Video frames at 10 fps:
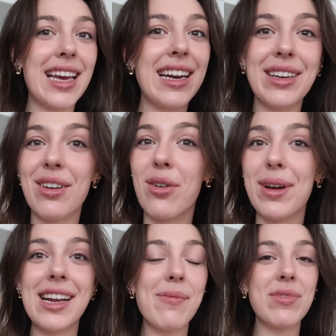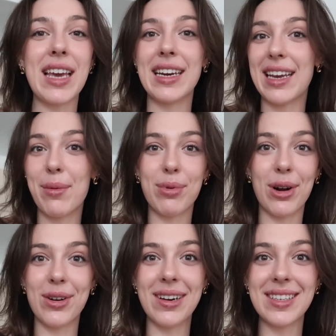get it going and get
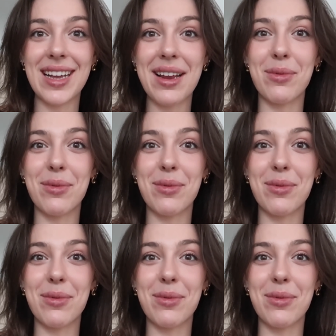progress done,